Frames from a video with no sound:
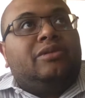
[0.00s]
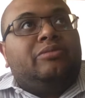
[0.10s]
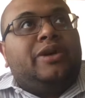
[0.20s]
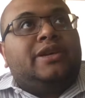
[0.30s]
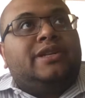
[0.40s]

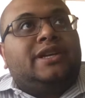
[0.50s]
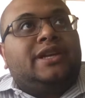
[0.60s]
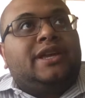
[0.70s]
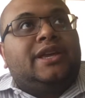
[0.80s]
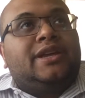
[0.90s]

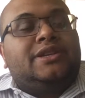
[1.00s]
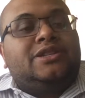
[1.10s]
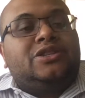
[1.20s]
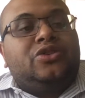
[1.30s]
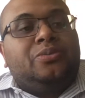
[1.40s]
basically
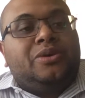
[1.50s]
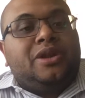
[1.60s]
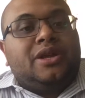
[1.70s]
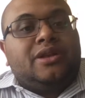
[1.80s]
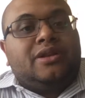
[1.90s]
stupid
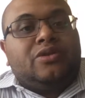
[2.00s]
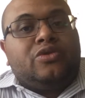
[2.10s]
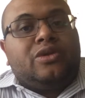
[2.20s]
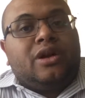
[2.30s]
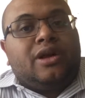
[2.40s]
and
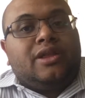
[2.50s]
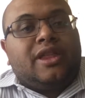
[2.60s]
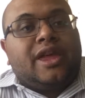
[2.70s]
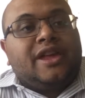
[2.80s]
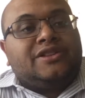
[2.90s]

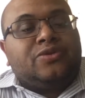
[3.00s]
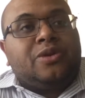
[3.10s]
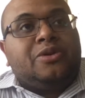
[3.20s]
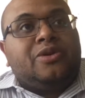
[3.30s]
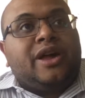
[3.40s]
things,
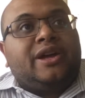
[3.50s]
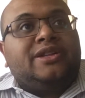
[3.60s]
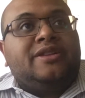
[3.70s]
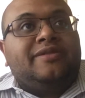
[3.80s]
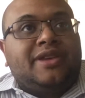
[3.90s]
criminal
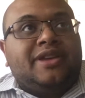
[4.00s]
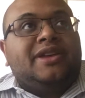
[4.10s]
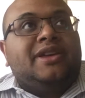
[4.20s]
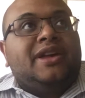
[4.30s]
activity,